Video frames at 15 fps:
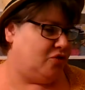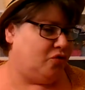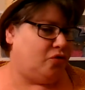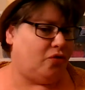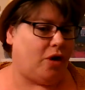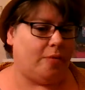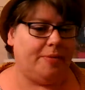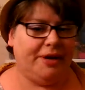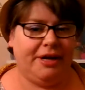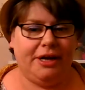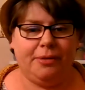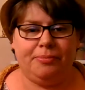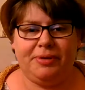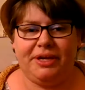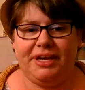rubbing
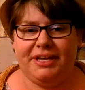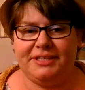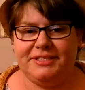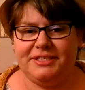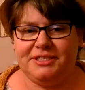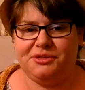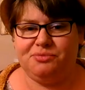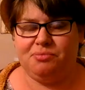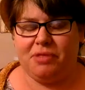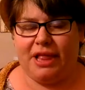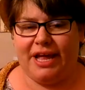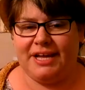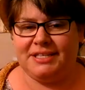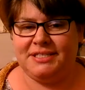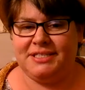up against
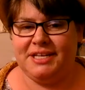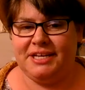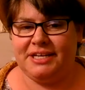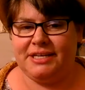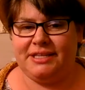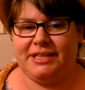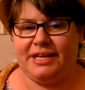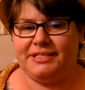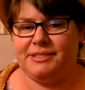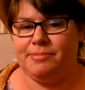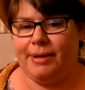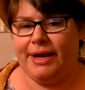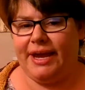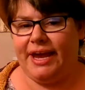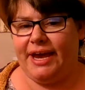plastic, that's
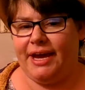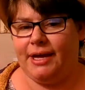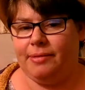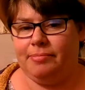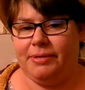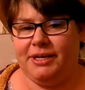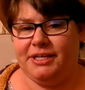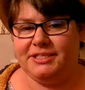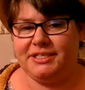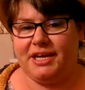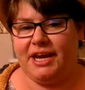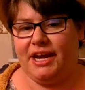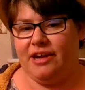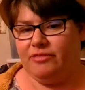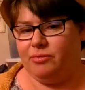my cat, because I
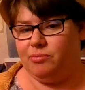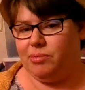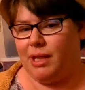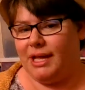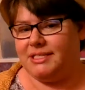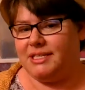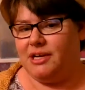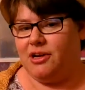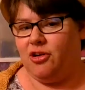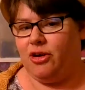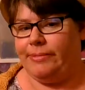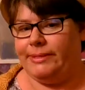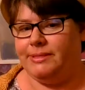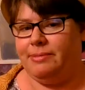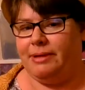have a plastic
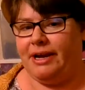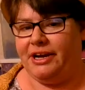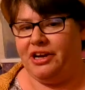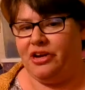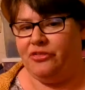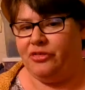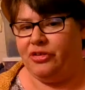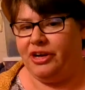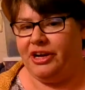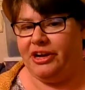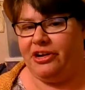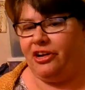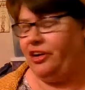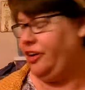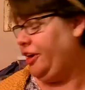garbage bag over
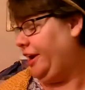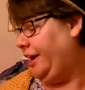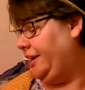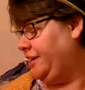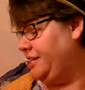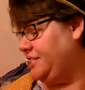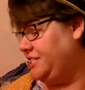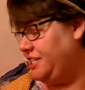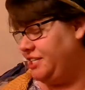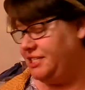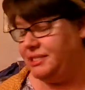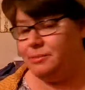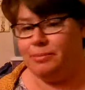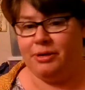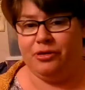here and
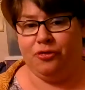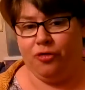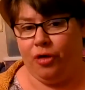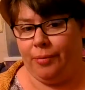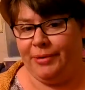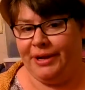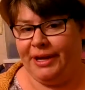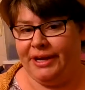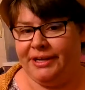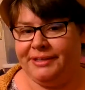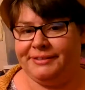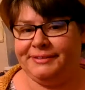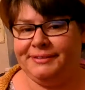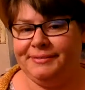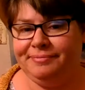she's been rubbing
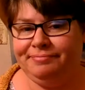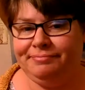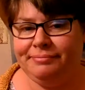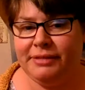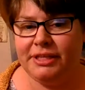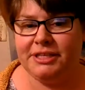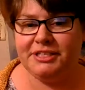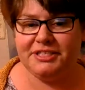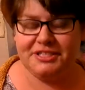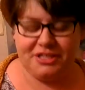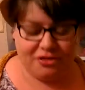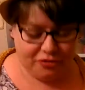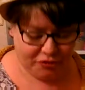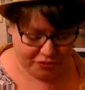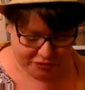it.
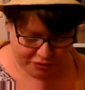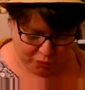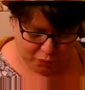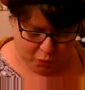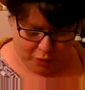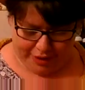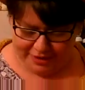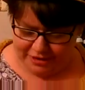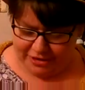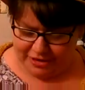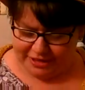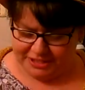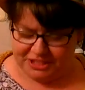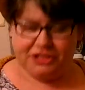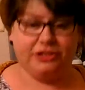So, why don't
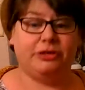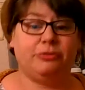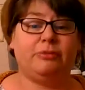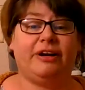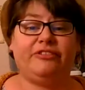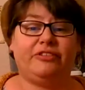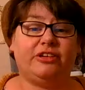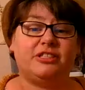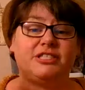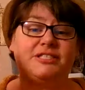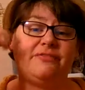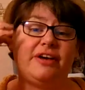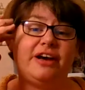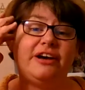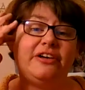I show you my
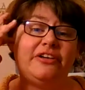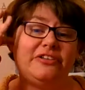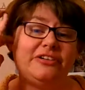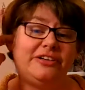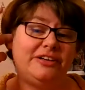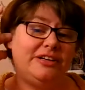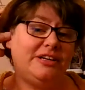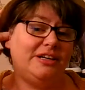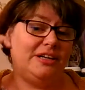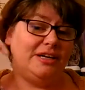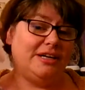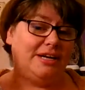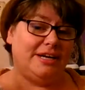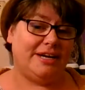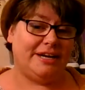first bow?
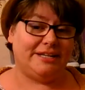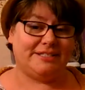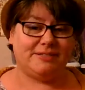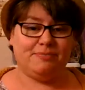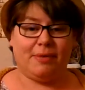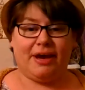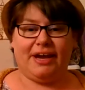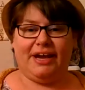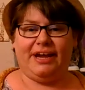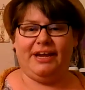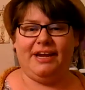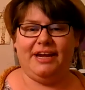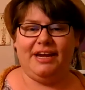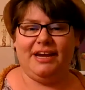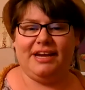It's my
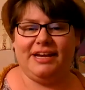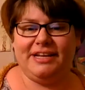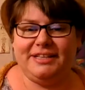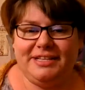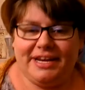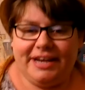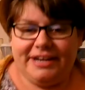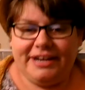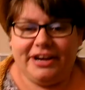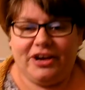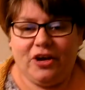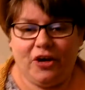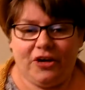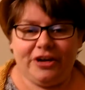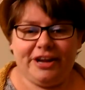Contented
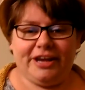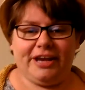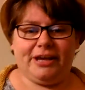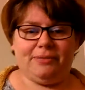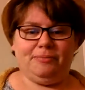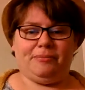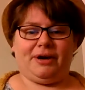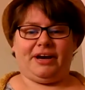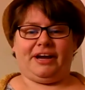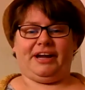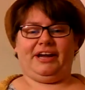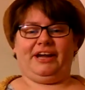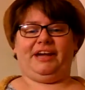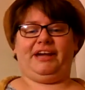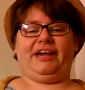Cardigan
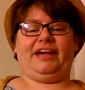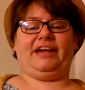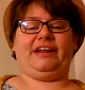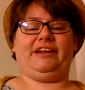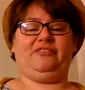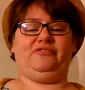by Hannah